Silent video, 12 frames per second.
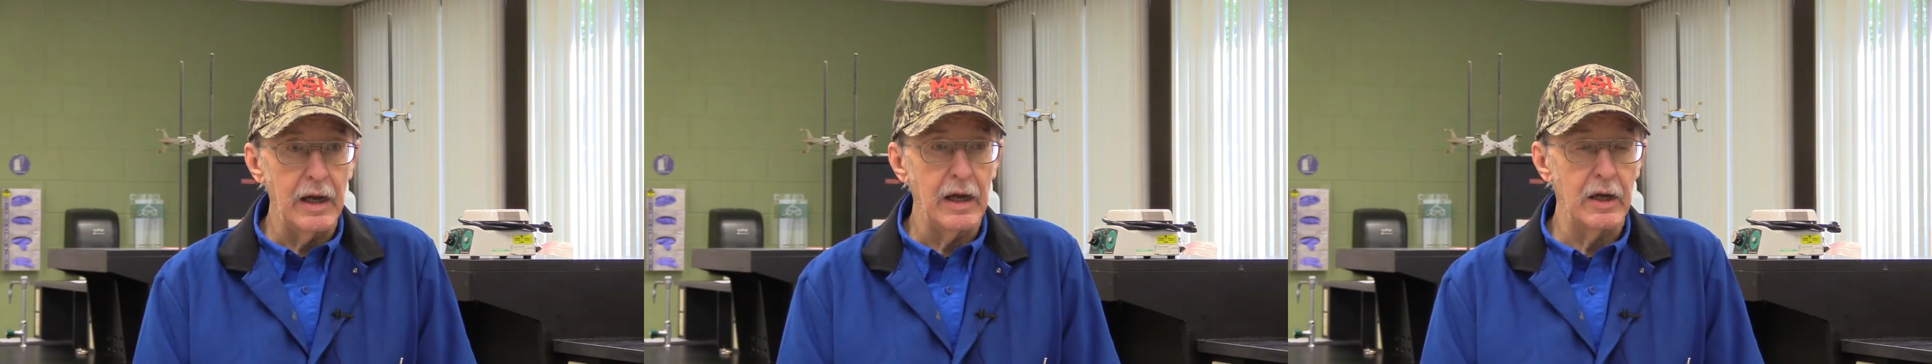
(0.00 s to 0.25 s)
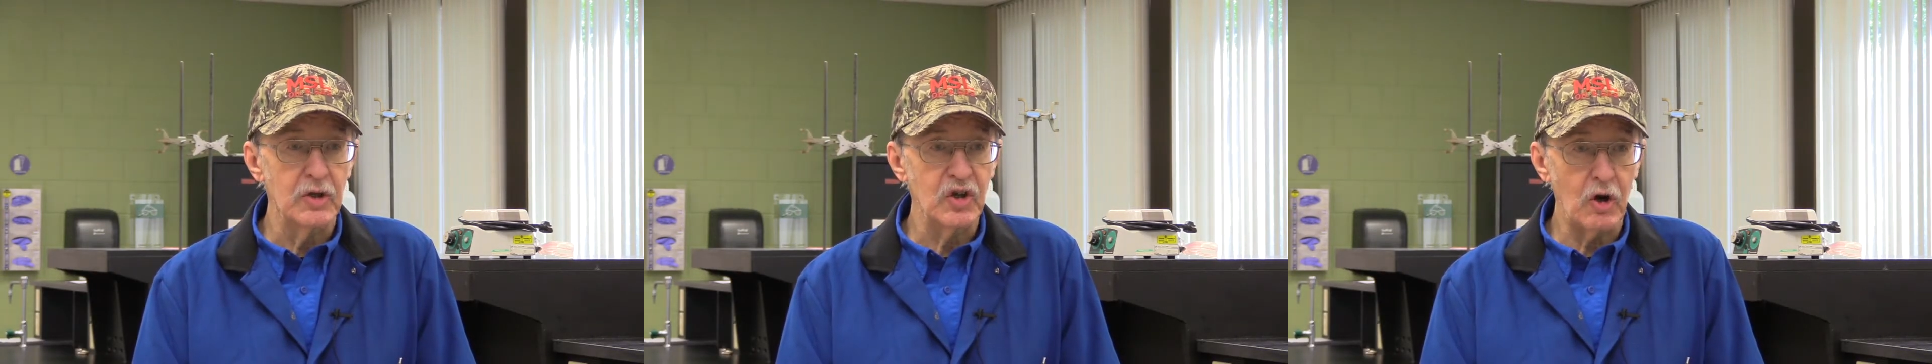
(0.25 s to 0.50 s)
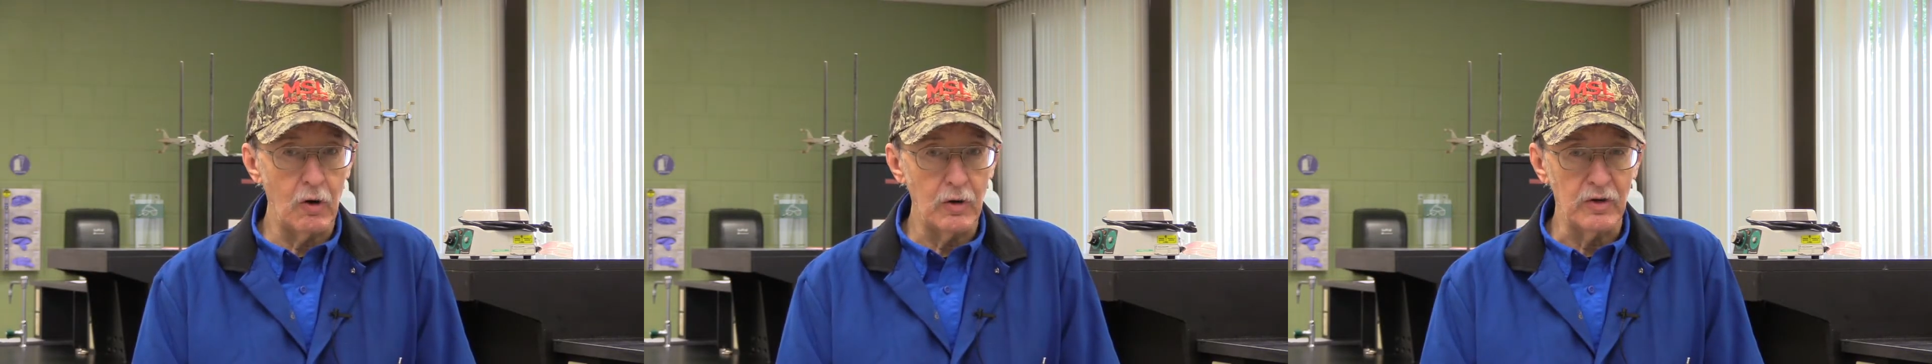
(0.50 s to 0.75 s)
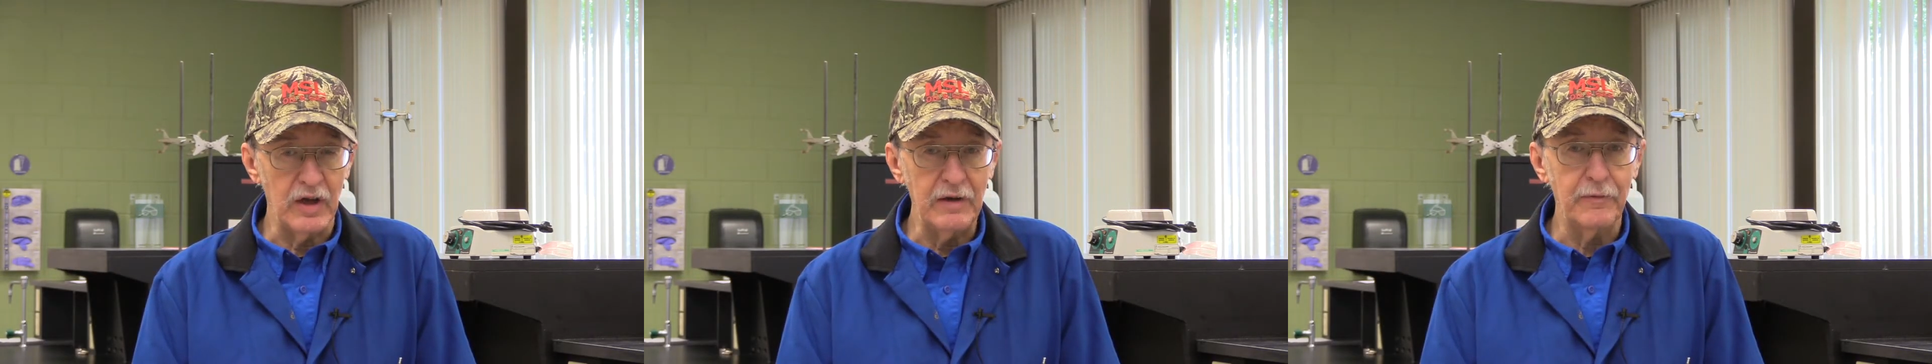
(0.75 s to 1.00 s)
it's
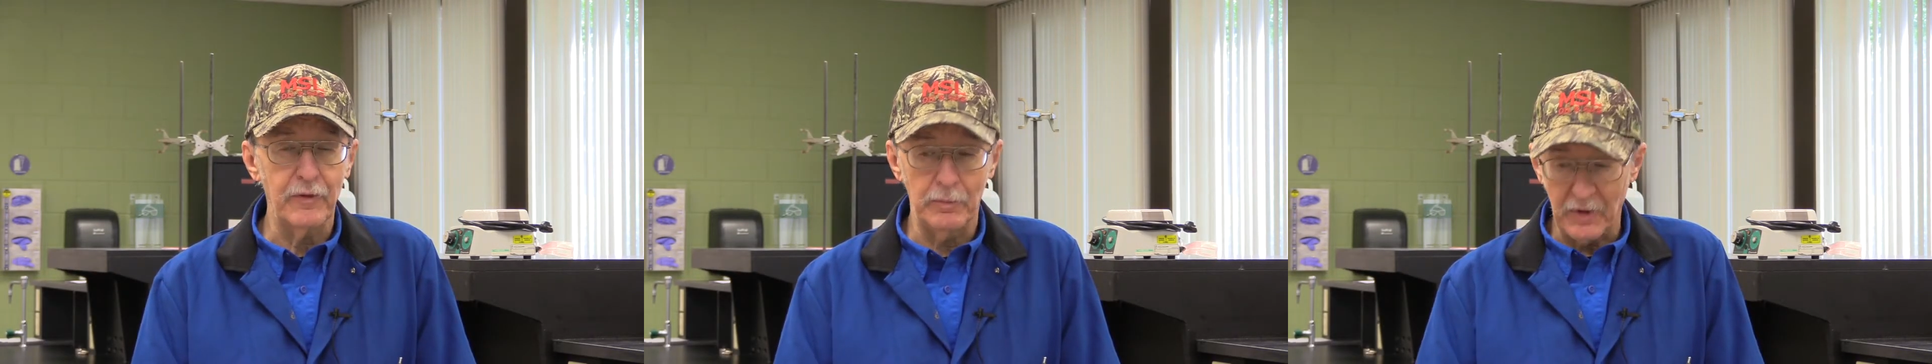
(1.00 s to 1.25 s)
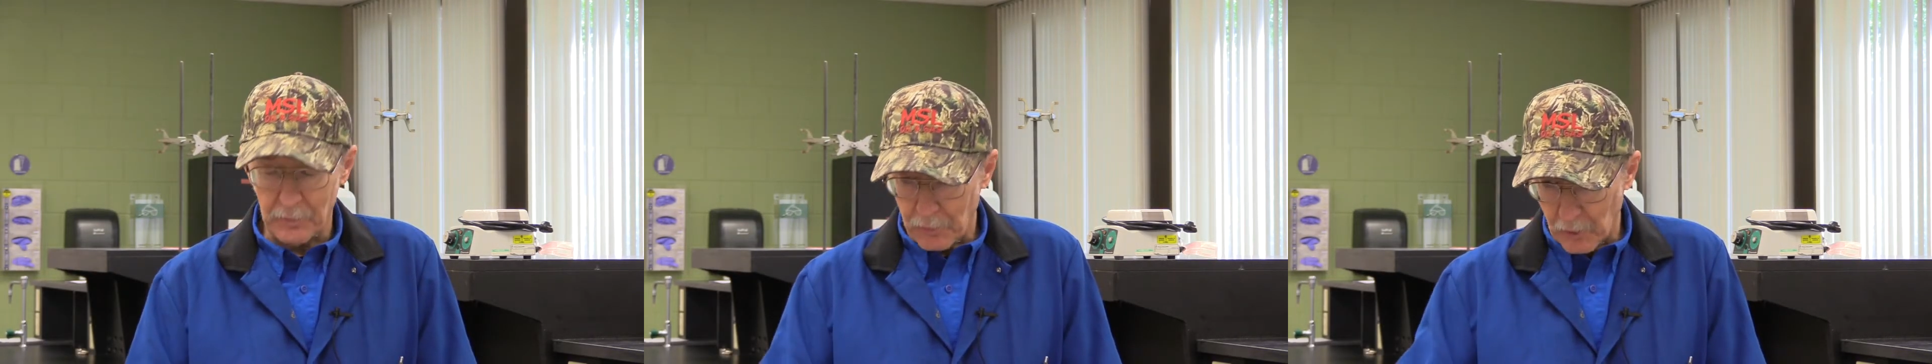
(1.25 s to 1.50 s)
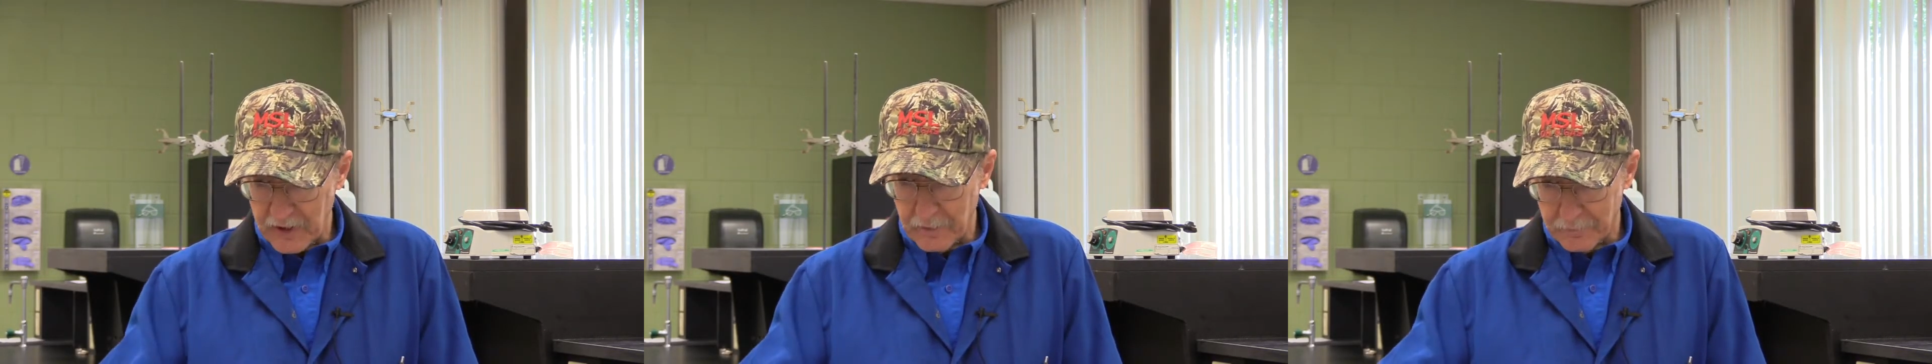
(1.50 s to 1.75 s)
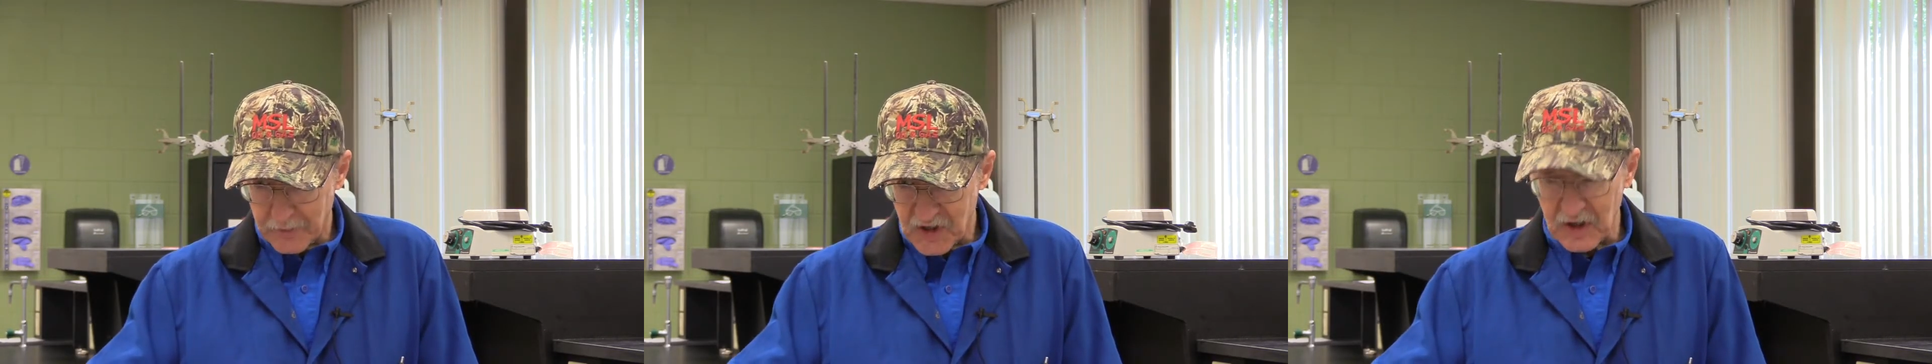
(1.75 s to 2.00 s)
currently, from the point
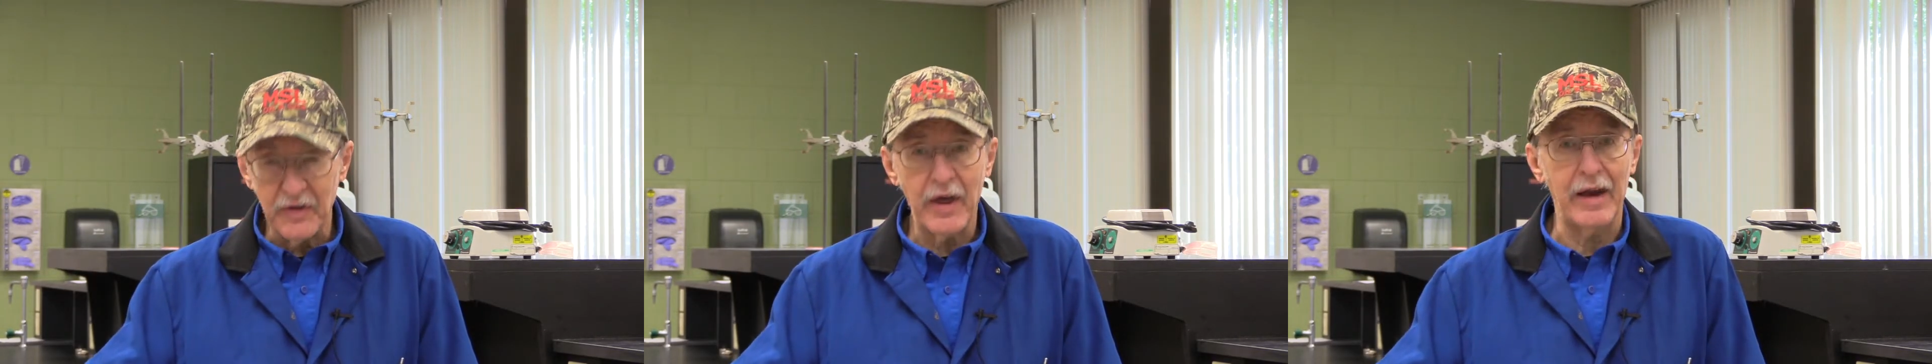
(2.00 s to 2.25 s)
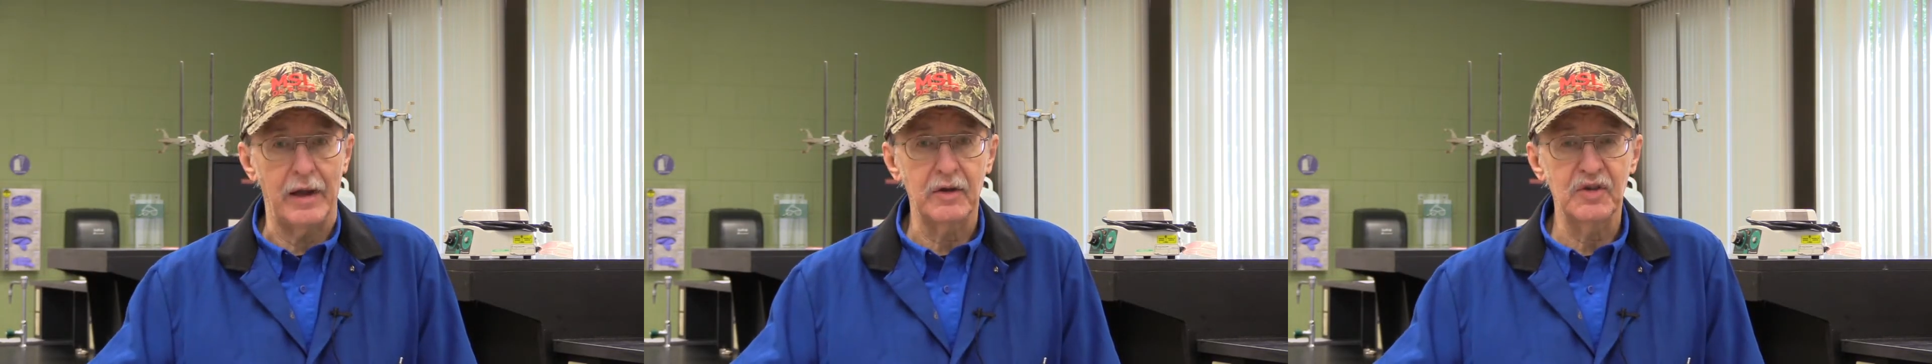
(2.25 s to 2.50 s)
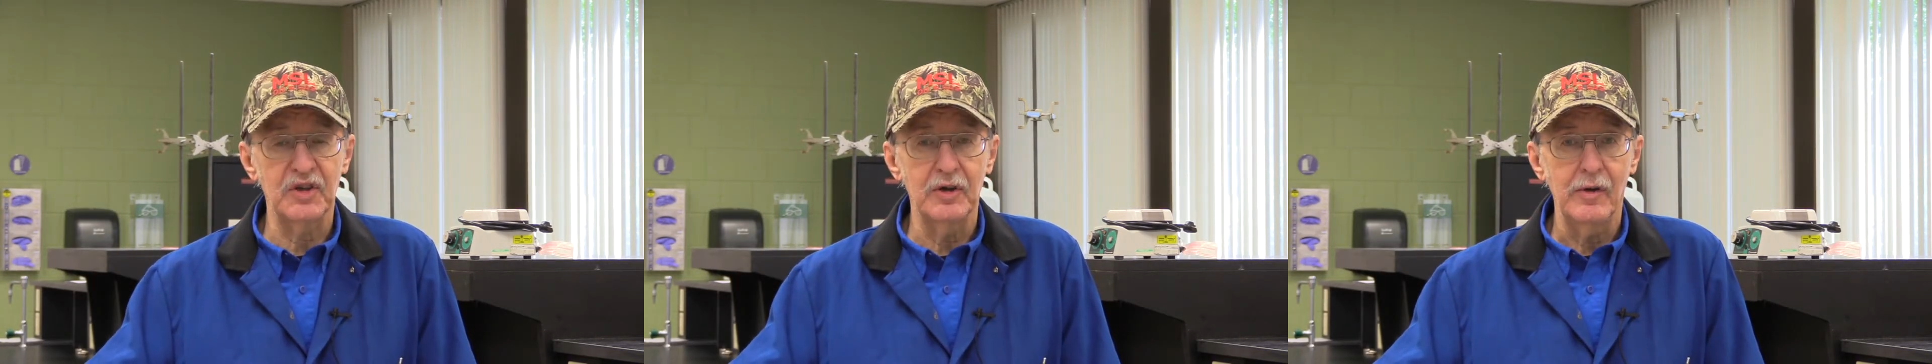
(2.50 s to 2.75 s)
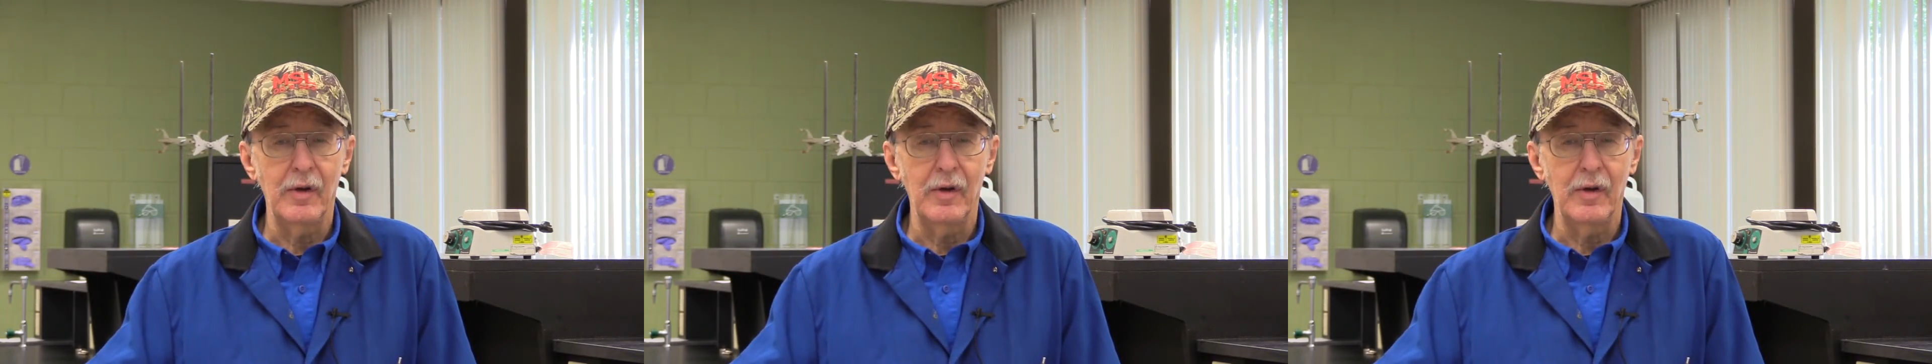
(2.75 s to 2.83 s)
of synthetics,